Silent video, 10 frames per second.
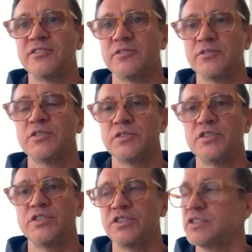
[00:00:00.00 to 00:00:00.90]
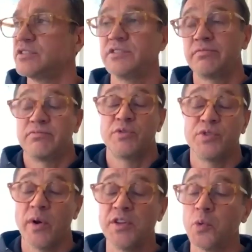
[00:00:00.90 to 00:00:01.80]
she was
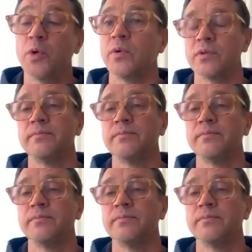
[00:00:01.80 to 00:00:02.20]
great to work with.